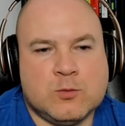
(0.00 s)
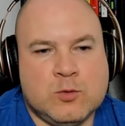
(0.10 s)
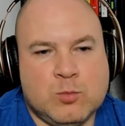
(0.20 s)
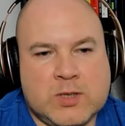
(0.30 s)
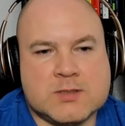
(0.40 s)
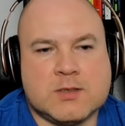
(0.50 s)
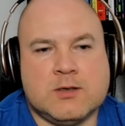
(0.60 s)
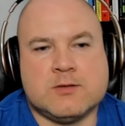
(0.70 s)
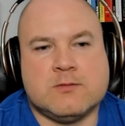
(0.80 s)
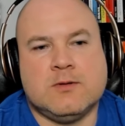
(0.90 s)
You
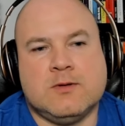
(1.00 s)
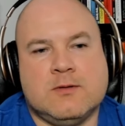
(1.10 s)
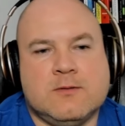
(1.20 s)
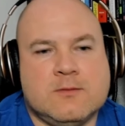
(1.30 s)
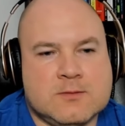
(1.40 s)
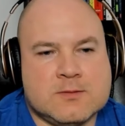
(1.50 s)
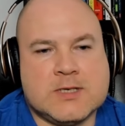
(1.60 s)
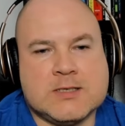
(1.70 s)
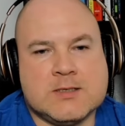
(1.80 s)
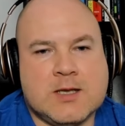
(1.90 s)
basically
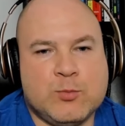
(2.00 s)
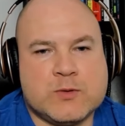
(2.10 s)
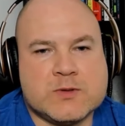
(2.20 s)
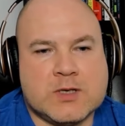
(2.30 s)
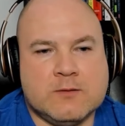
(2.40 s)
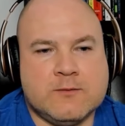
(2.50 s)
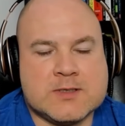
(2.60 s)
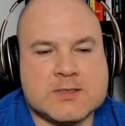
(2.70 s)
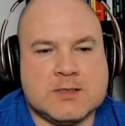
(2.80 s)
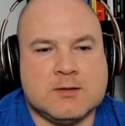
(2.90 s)
setting up
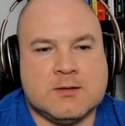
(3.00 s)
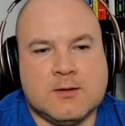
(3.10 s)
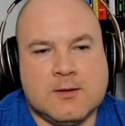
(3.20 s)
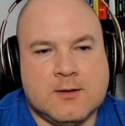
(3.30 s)
yourself as a